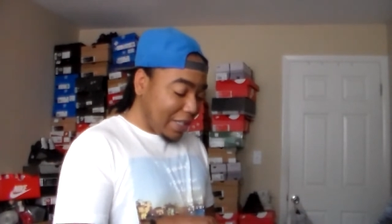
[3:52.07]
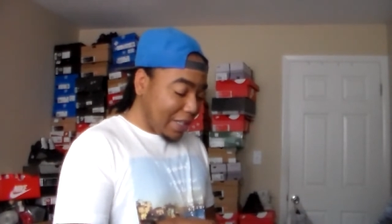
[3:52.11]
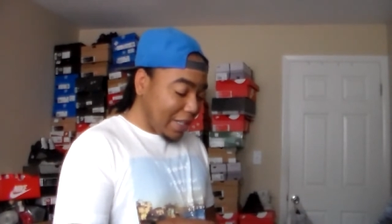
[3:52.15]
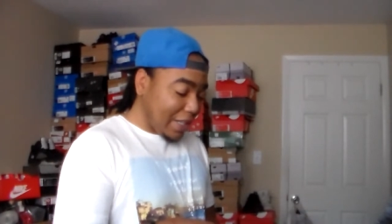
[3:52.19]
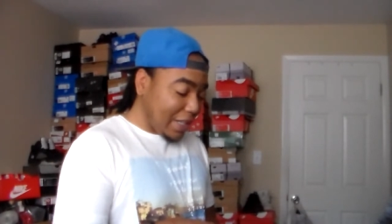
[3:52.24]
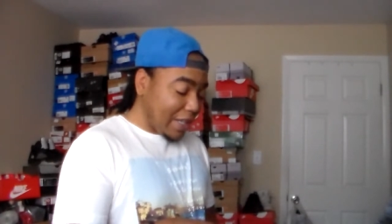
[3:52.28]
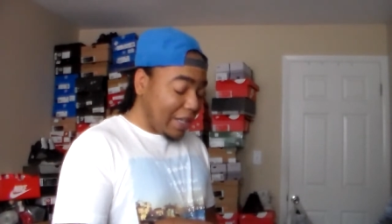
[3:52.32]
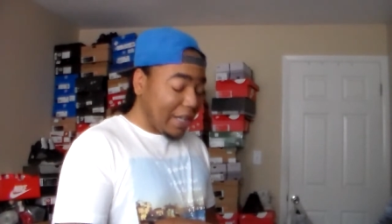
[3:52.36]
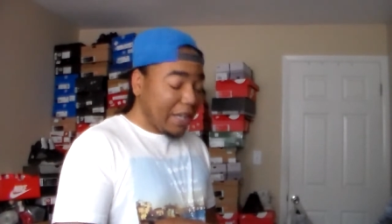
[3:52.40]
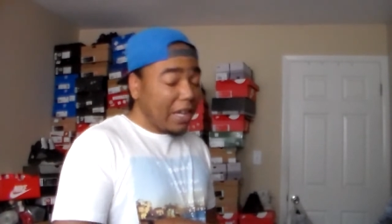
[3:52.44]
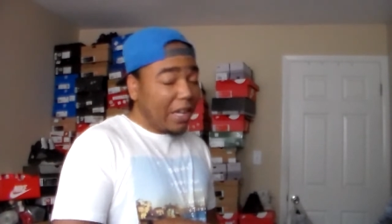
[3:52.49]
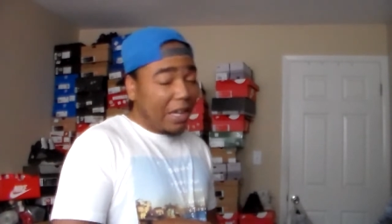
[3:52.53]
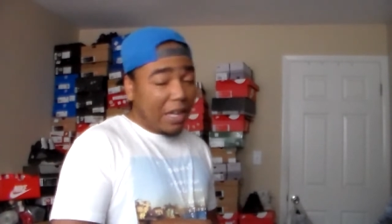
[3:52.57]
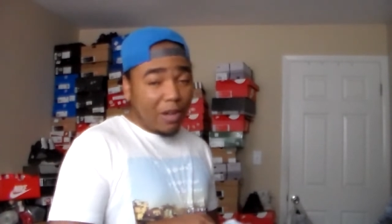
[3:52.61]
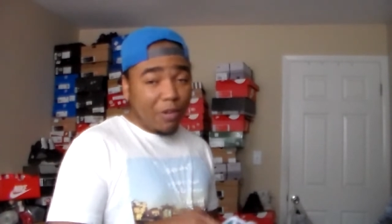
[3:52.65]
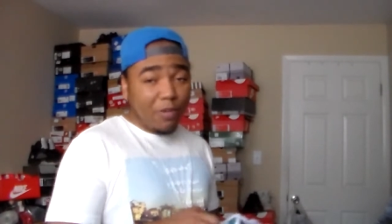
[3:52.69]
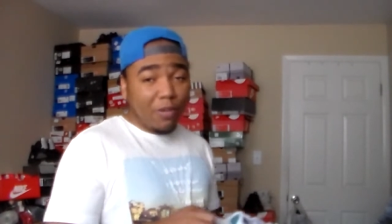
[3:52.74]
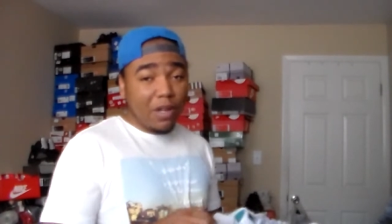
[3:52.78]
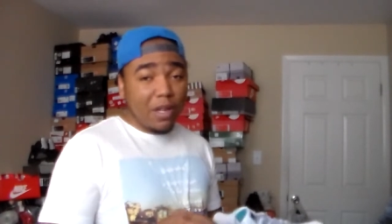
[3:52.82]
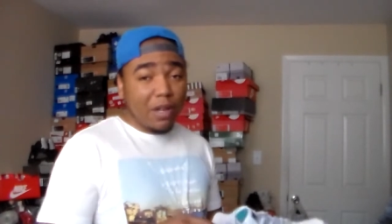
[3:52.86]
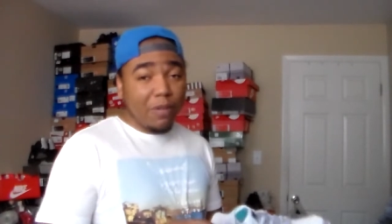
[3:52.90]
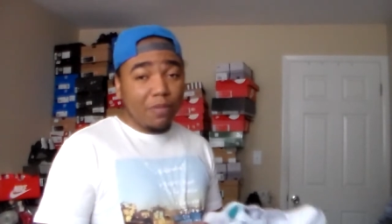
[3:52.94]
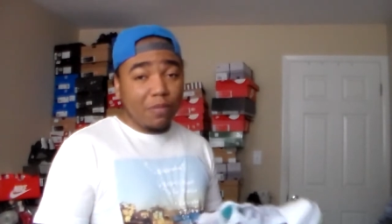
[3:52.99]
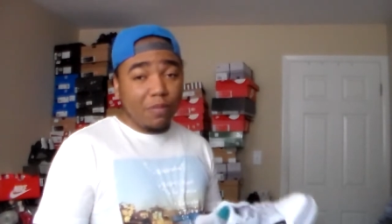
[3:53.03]
yeah, I,
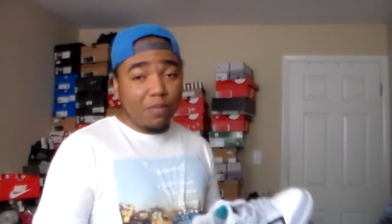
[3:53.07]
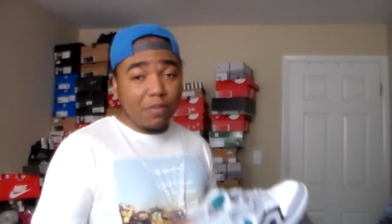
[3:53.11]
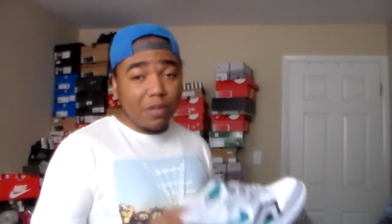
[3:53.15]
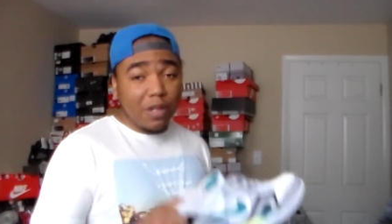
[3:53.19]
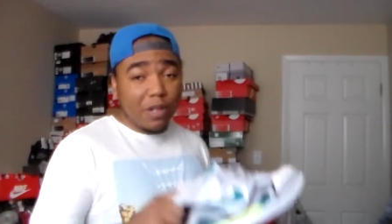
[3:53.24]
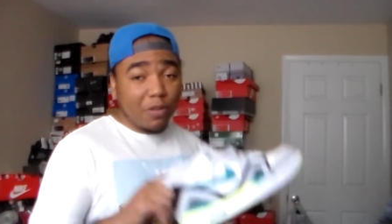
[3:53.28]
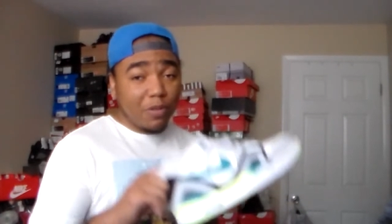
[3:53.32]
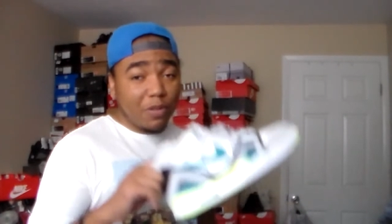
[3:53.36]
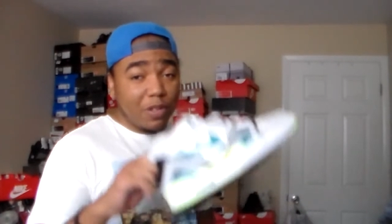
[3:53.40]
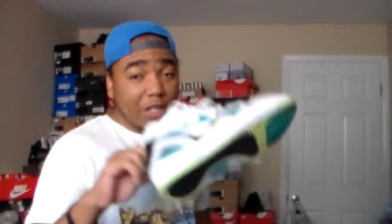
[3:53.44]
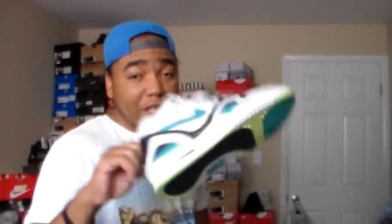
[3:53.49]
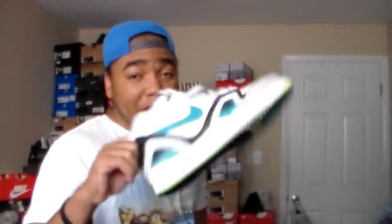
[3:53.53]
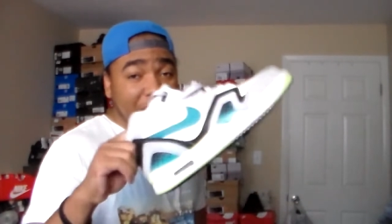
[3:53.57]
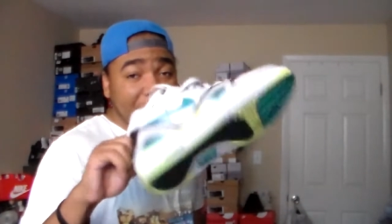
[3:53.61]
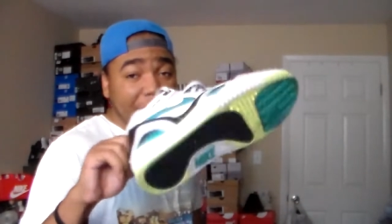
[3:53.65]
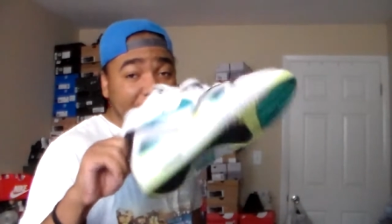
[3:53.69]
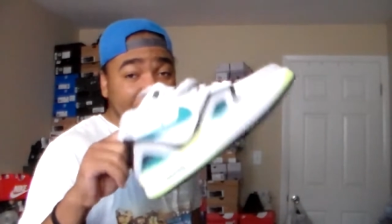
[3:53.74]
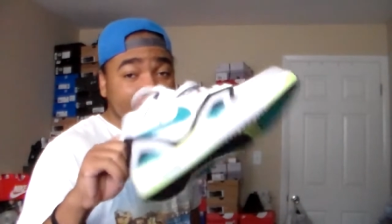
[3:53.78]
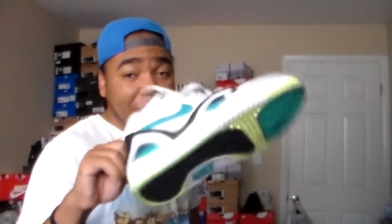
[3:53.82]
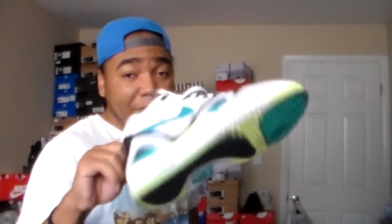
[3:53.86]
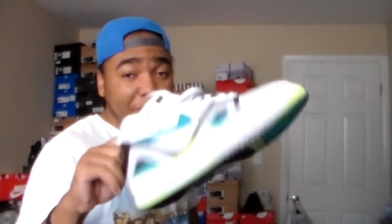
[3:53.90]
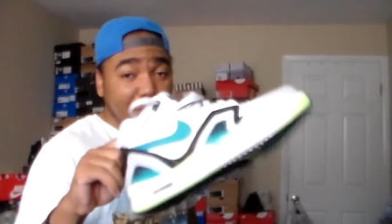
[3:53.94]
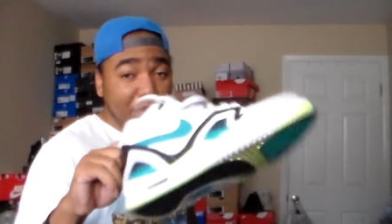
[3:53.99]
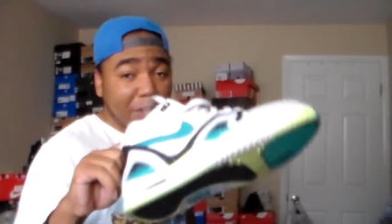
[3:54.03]
I, I really
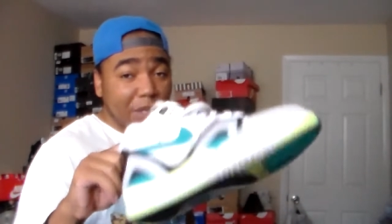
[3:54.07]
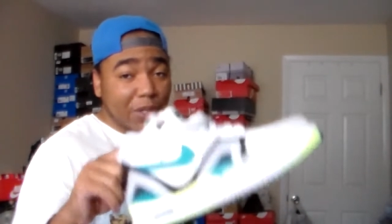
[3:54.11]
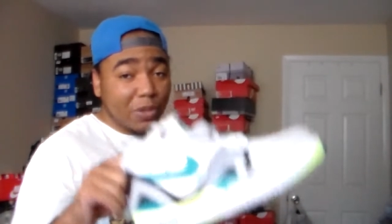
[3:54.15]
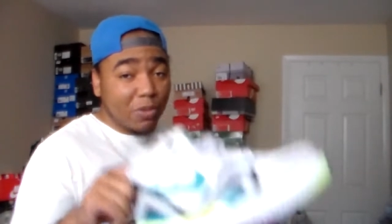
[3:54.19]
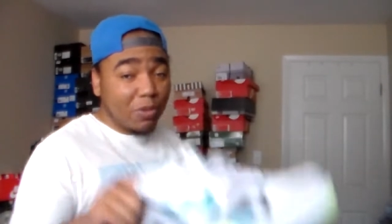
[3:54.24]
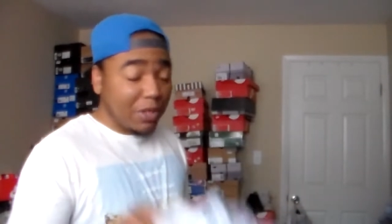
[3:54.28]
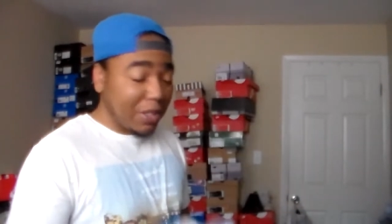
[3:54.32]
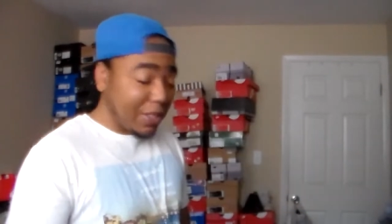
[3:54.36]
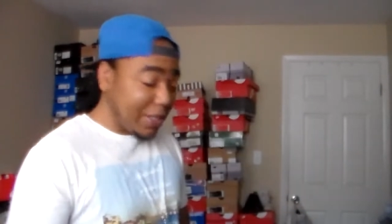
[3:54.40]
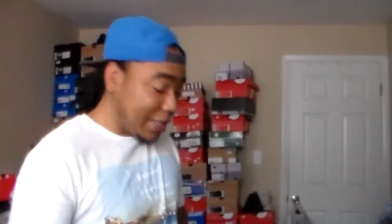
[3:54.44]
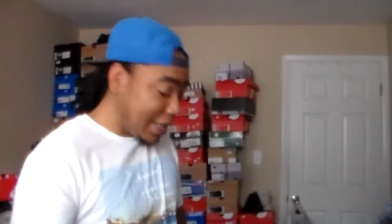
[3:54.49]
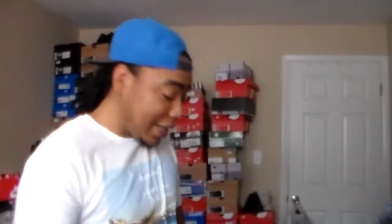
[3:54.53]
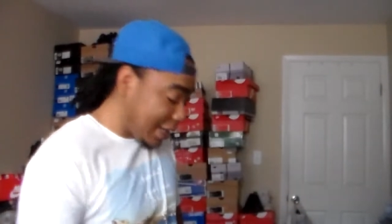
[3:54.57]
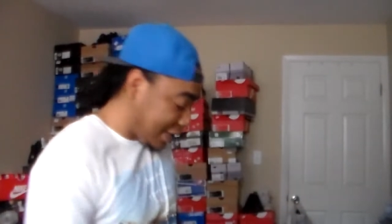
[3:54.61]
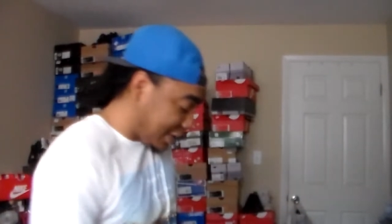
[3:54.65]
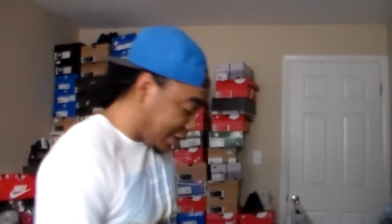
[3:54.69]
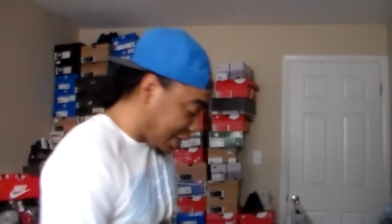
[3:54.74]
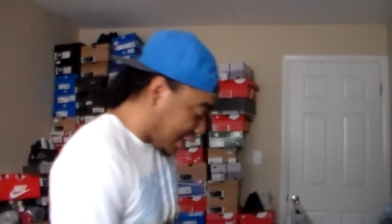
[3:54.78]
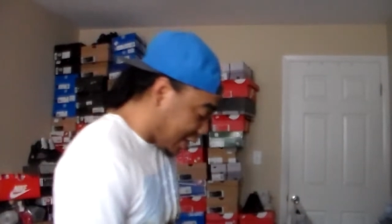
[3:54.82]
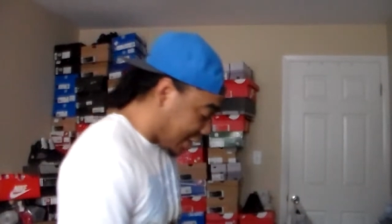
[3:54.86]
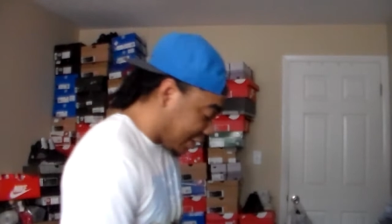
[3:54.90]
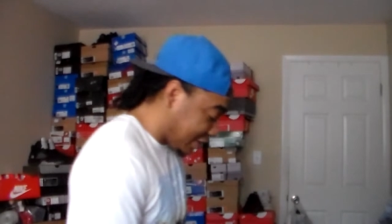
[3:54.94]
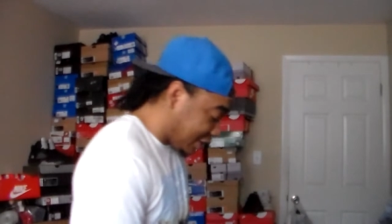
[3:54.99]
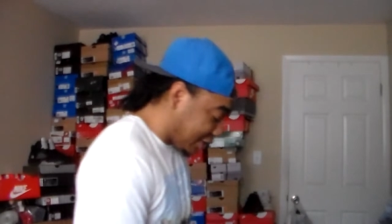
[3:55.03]
mess with tech
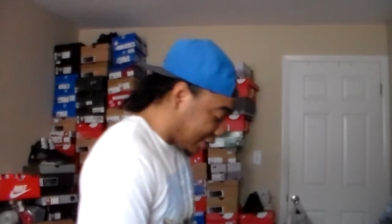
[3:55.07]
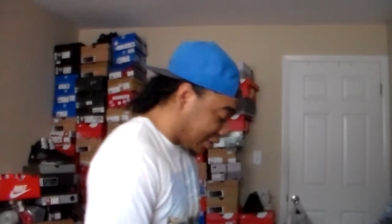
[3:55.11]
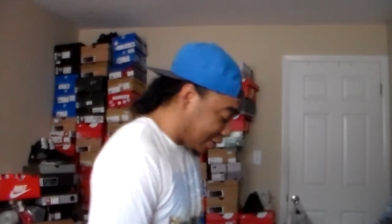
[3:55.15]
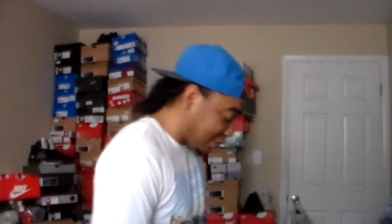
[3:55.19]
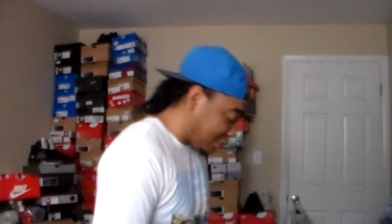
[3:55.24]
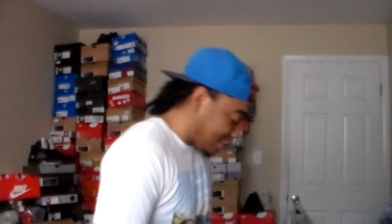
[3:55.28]
challenges.